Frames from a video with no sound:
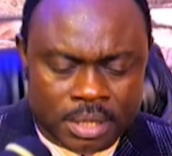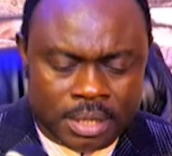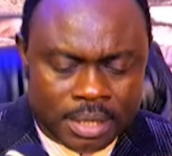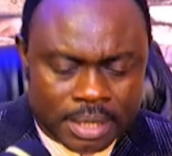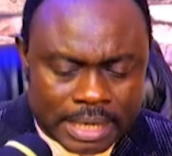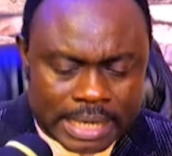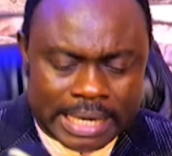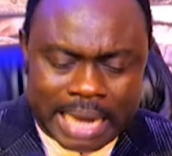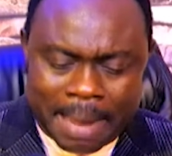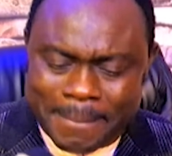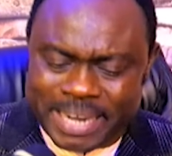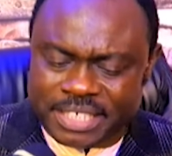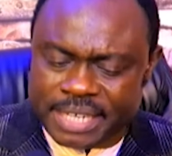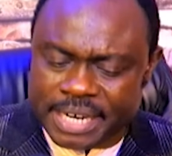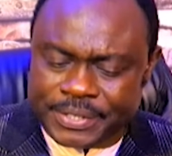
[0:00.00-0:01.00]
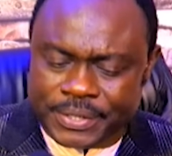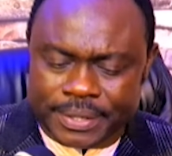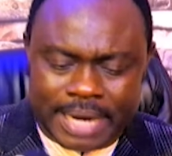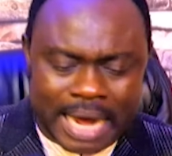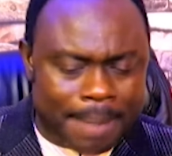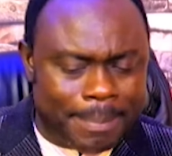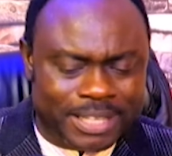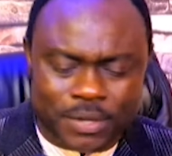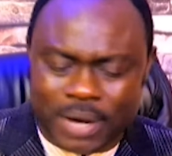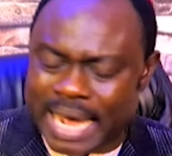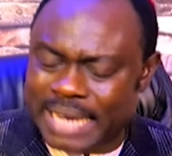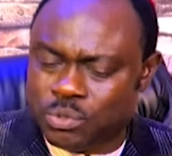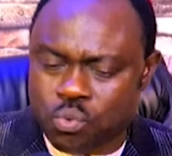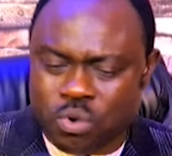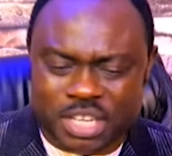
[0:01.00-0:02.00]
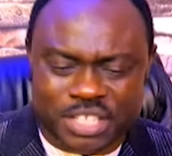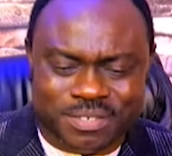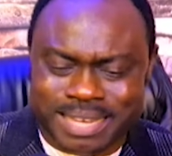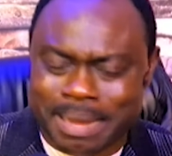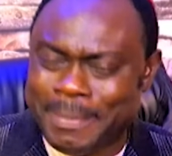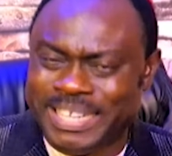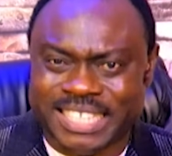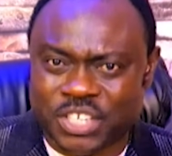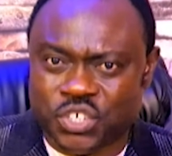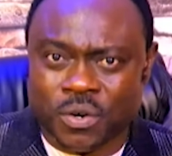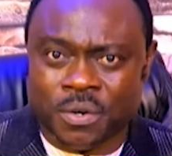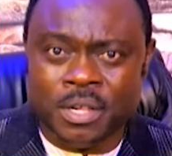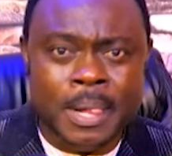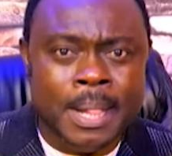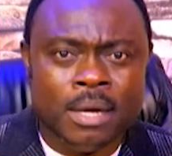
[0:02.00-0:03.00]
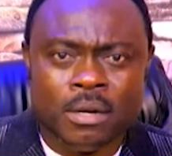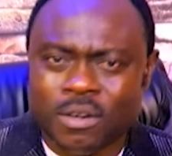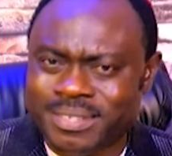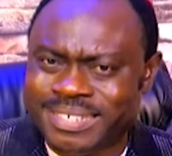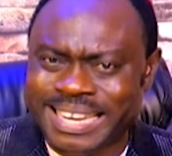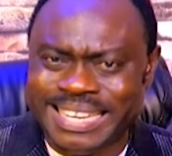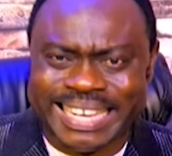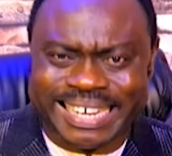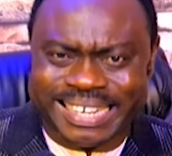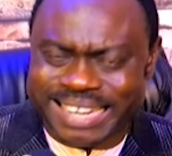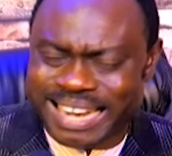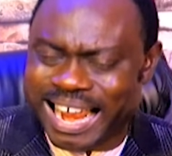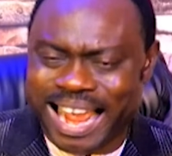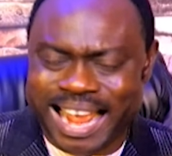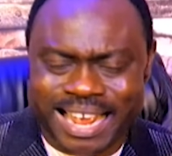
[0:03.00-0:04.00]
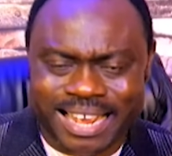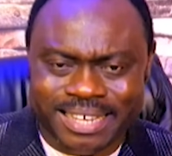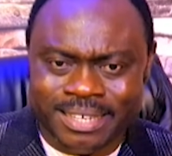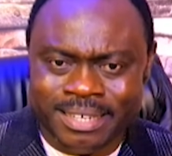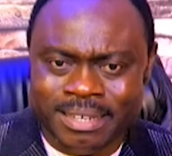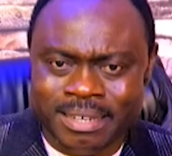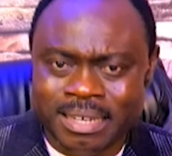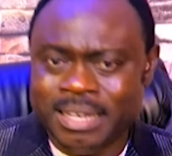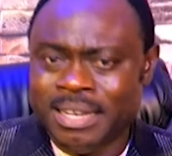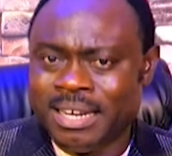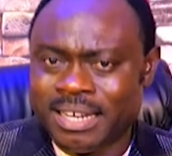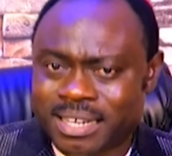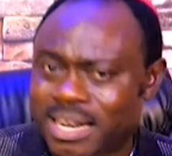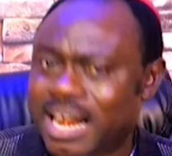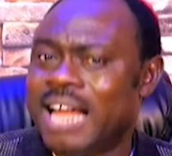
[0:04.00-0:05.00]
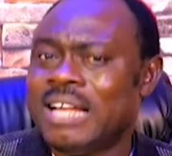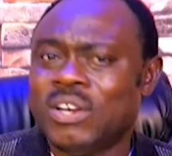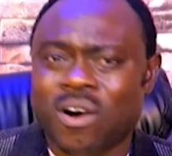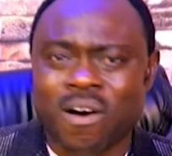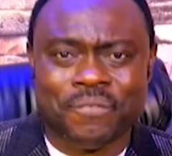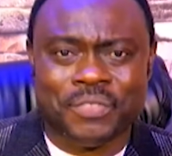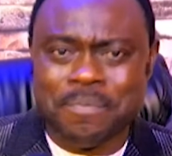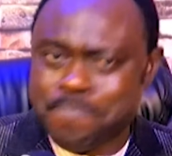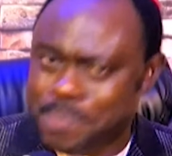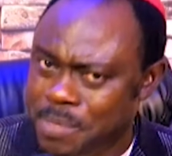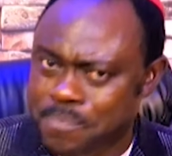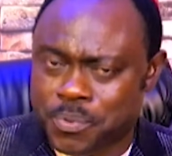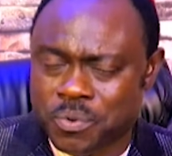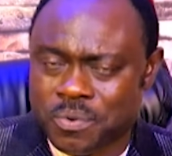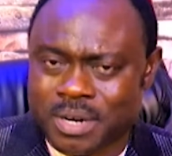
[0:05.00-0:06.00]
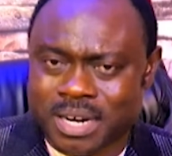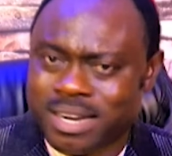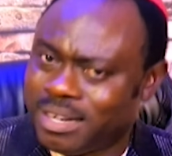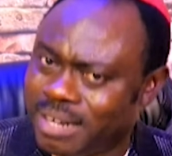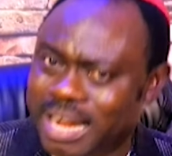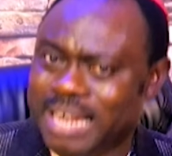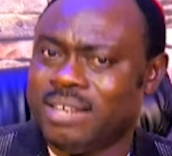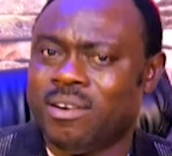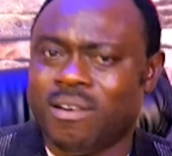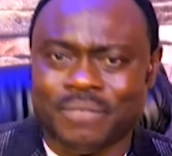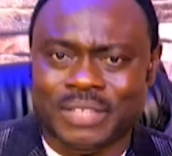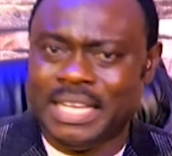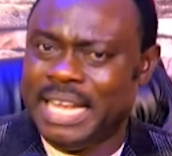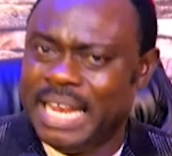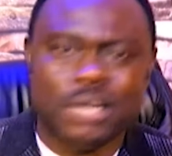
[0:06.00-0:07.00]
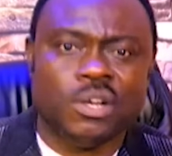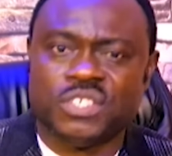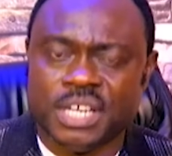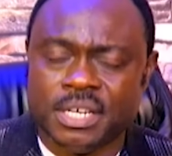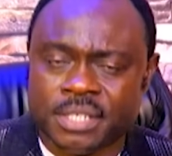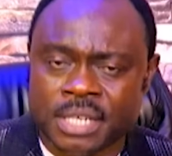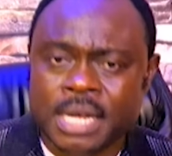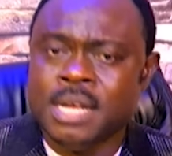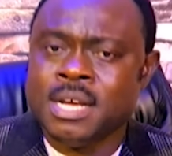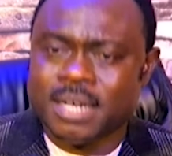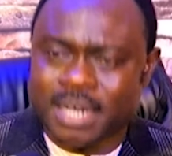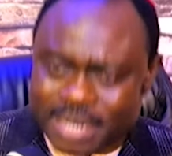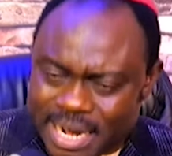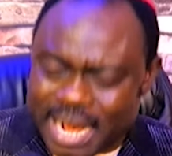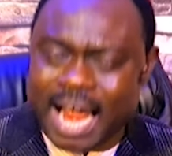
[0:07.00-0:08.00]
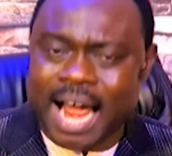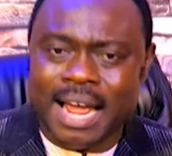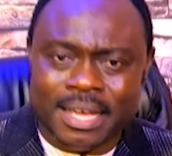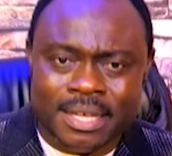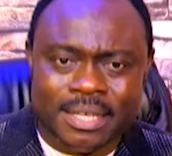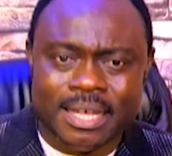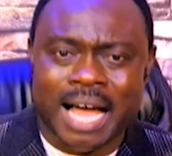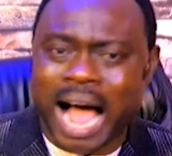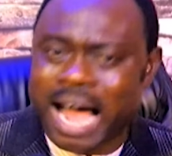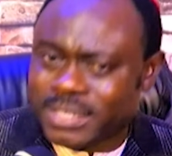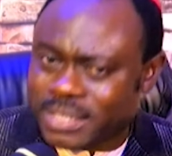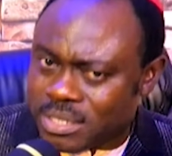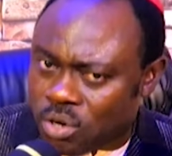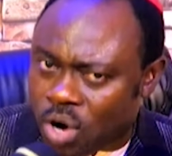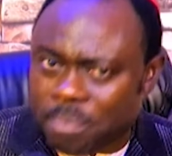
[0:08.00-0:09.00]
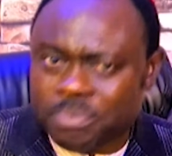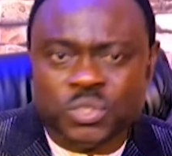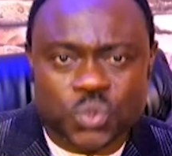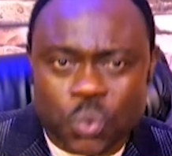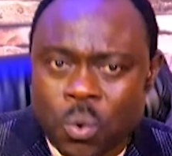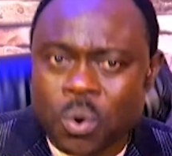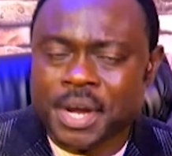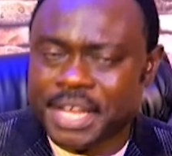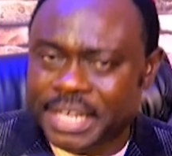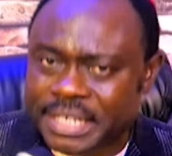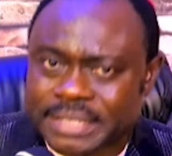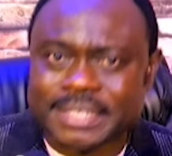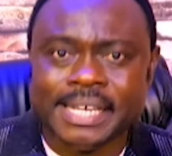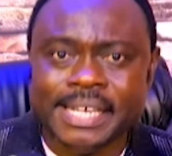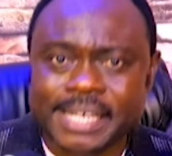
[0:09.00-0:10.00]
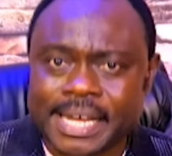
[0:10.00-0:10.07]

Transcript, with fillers: lamentation i begin to ask what is lamentation god said the cry cry of the people cry of the innocent cry has come to his ear